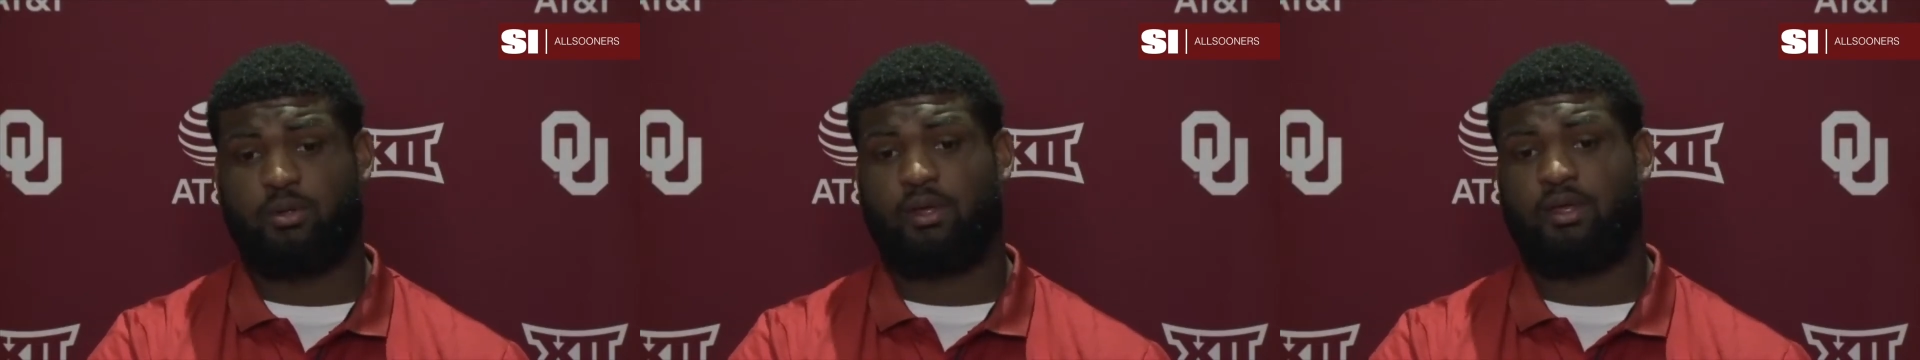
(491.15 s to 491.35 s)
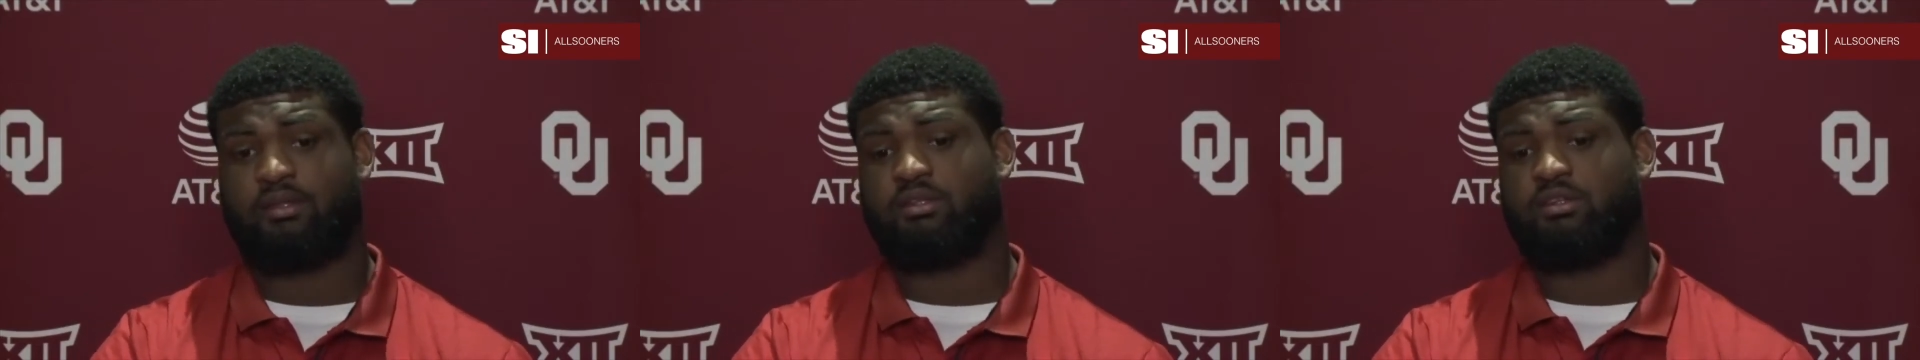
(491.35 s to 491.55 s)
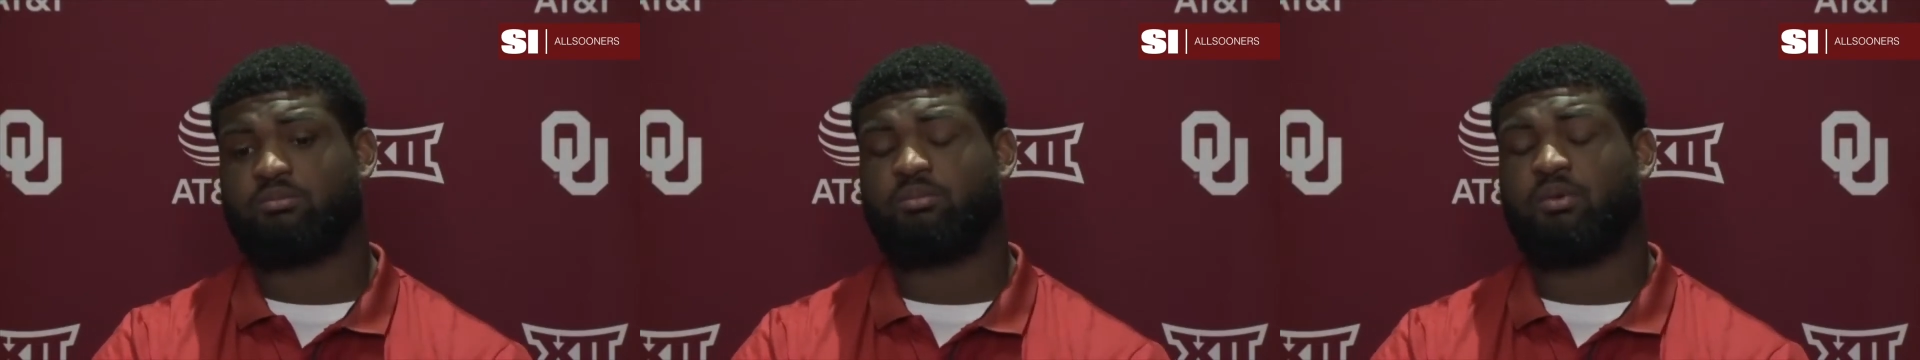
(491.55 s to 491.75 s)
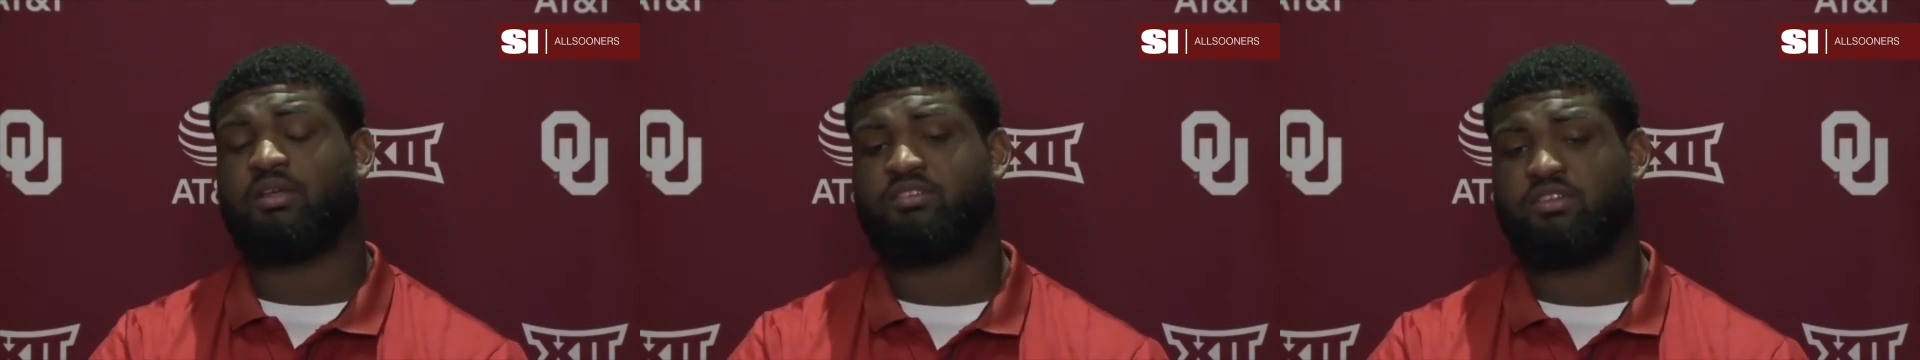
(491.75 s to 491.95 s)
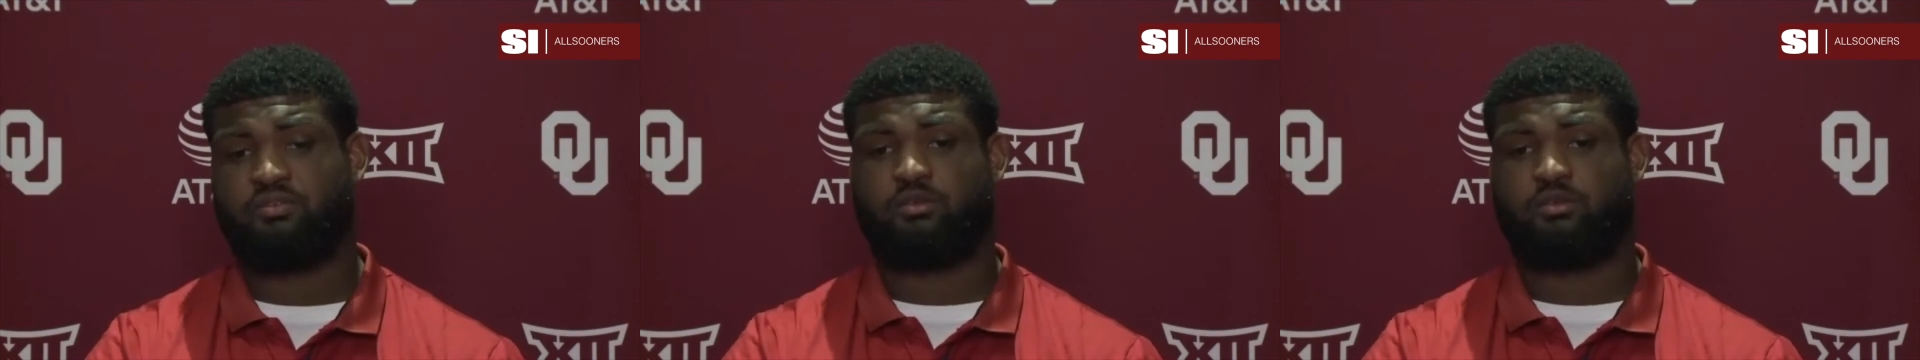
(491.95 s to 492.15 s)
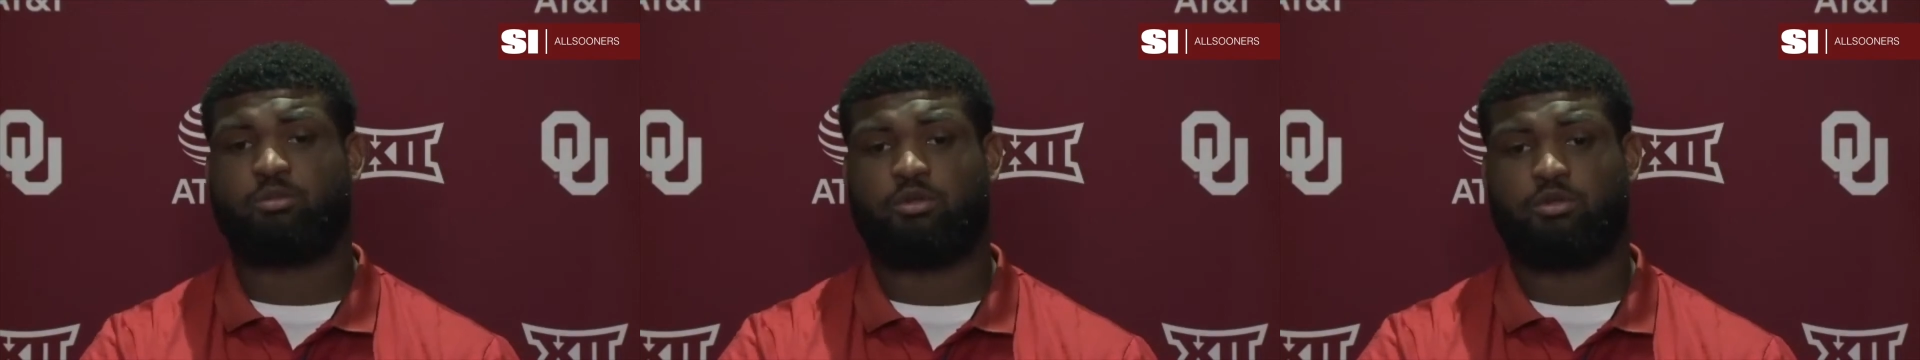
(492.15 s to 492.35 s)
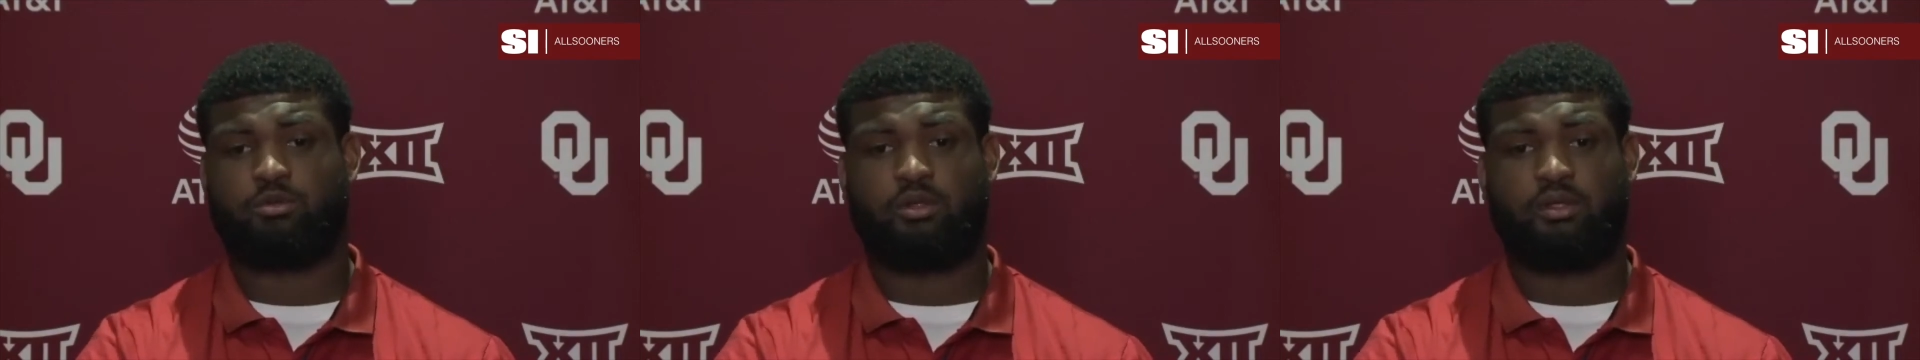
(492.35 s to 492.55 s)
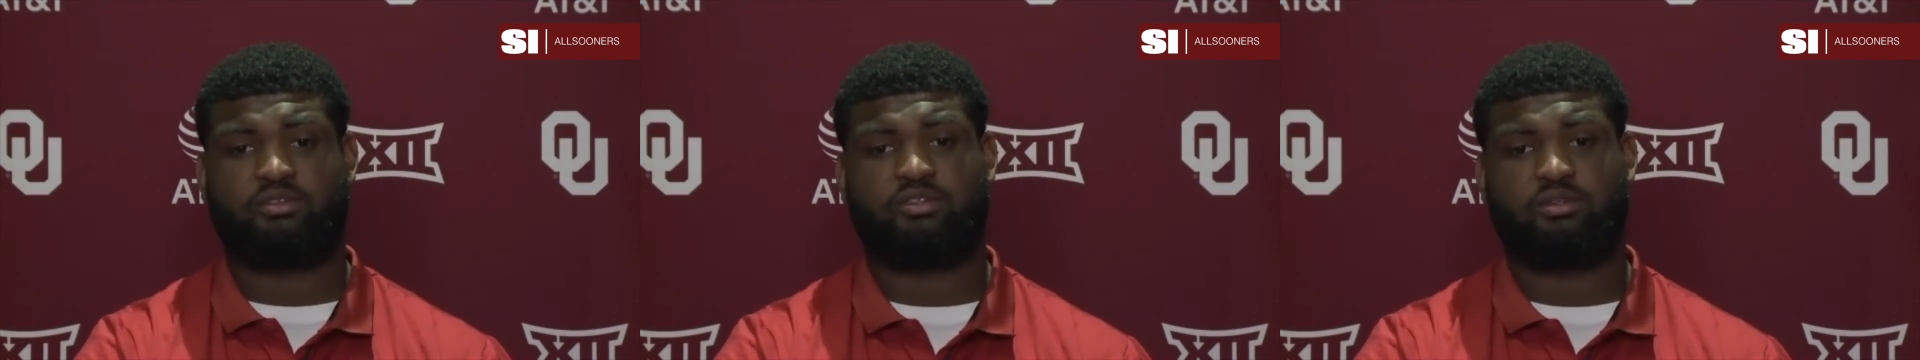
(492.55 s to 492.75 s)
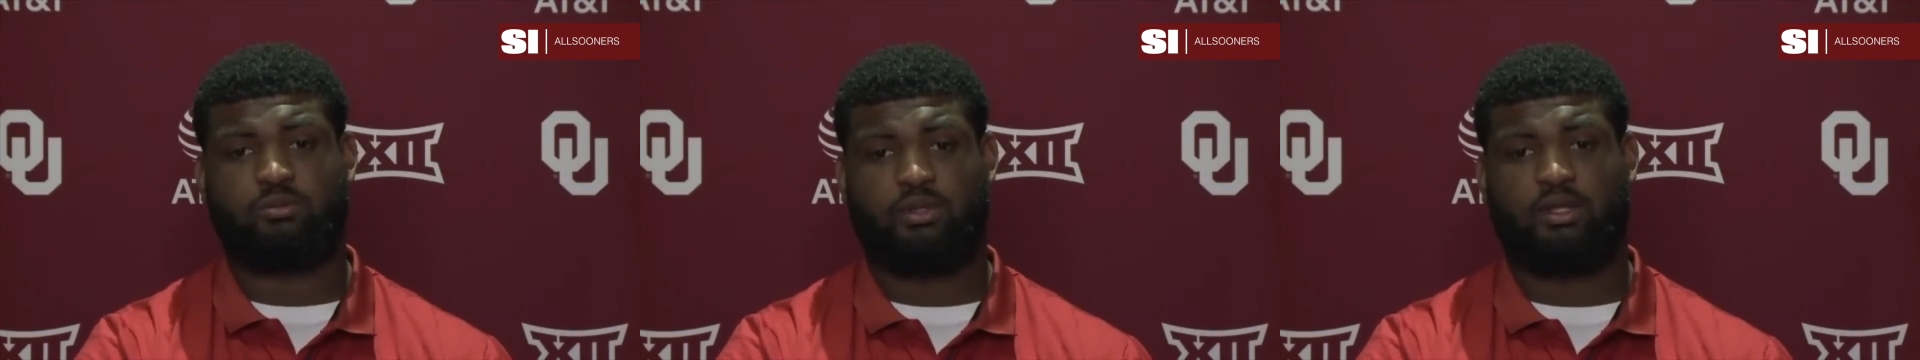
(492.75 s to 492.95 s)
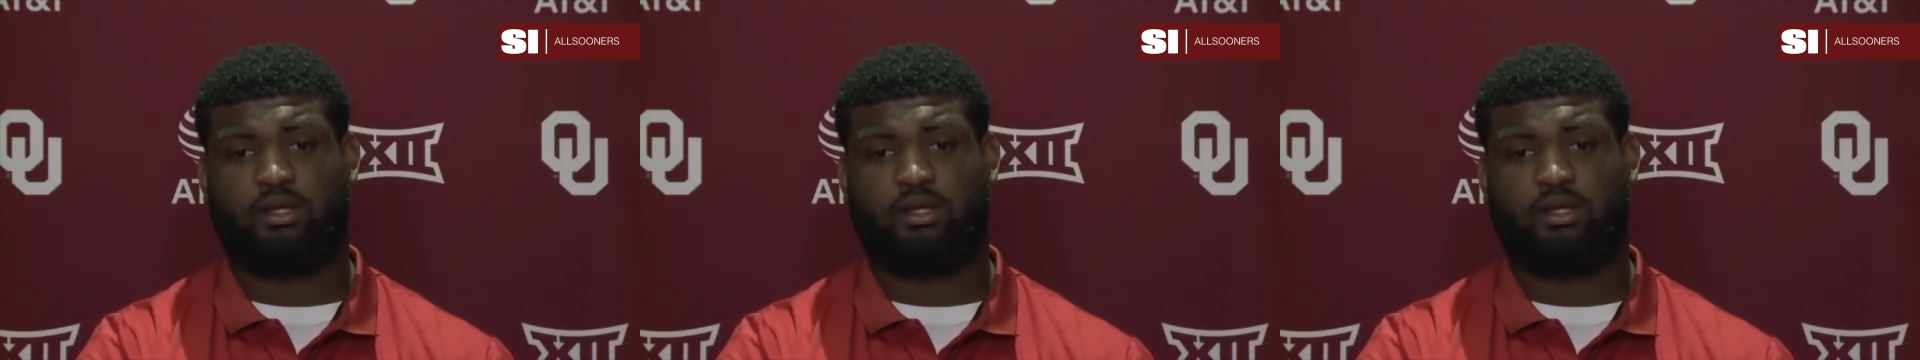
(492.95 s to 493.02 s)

I had to look myself in the mirror and see what